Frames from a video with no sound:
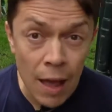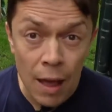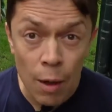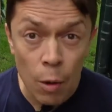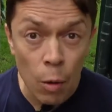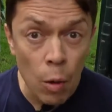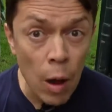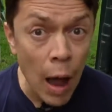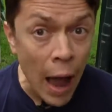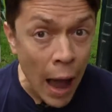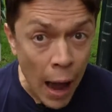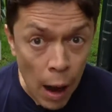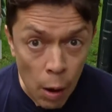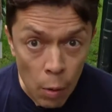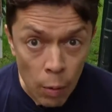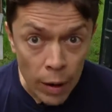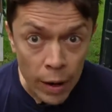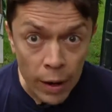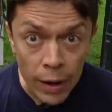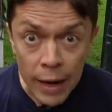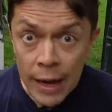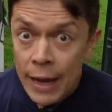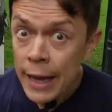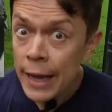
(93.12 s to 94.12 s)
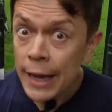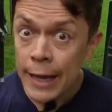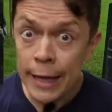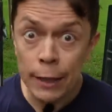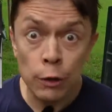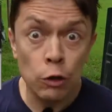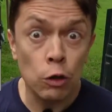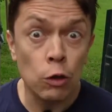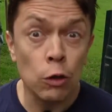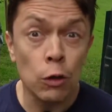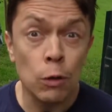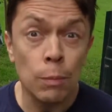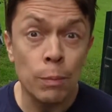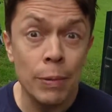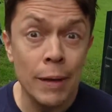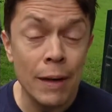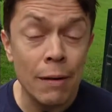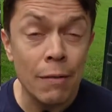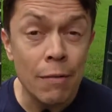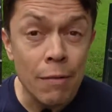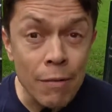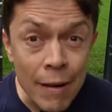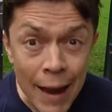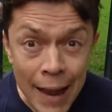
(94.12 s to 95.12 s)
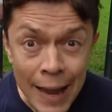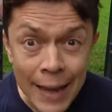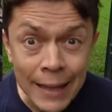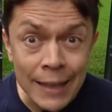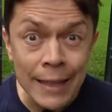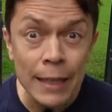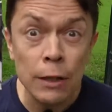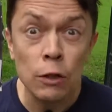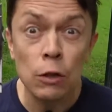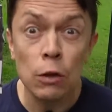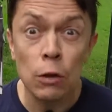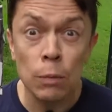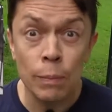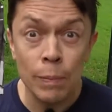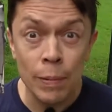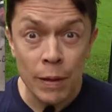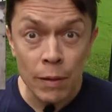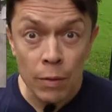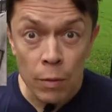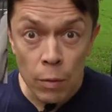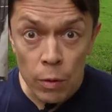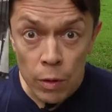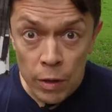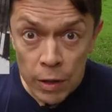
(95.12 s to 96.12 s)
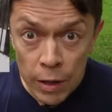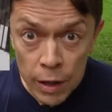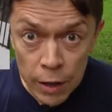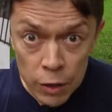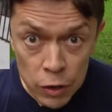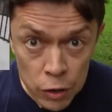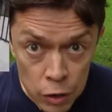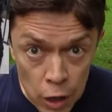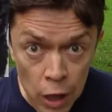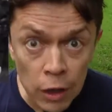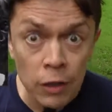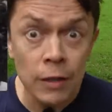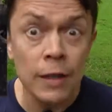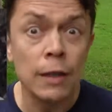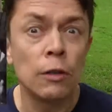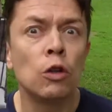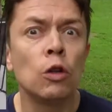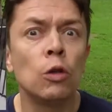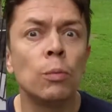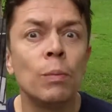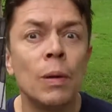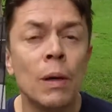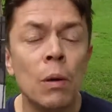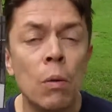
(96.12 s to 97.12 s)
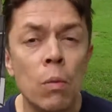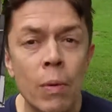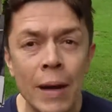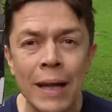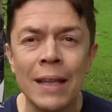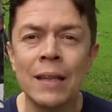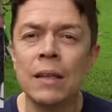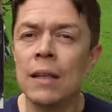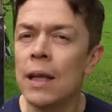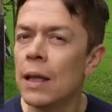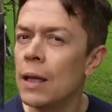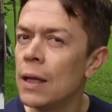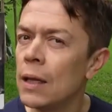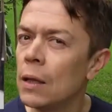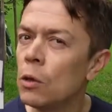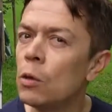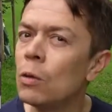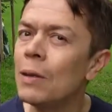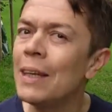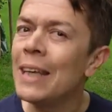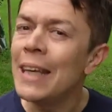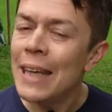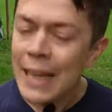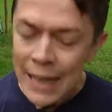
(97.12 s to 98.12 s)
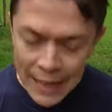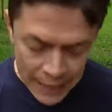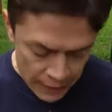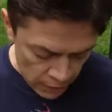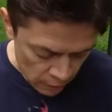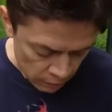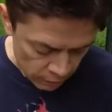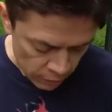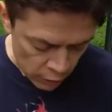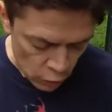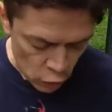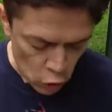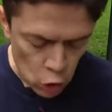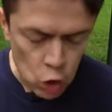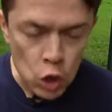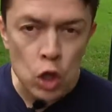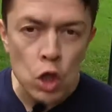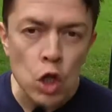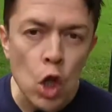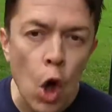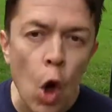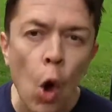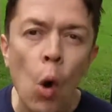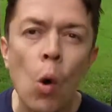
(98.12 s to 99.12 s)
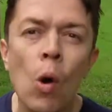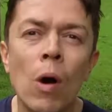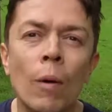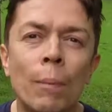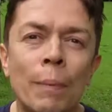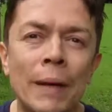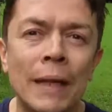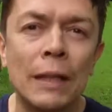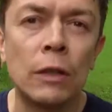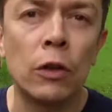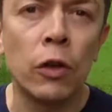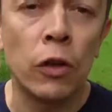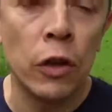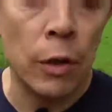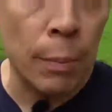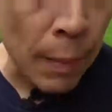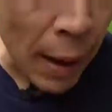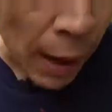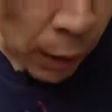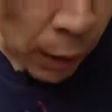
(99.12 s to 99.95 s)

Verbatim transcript: an hour. It could be rain, it could be uh, sun, it could be wind, and it could even snow a bit on the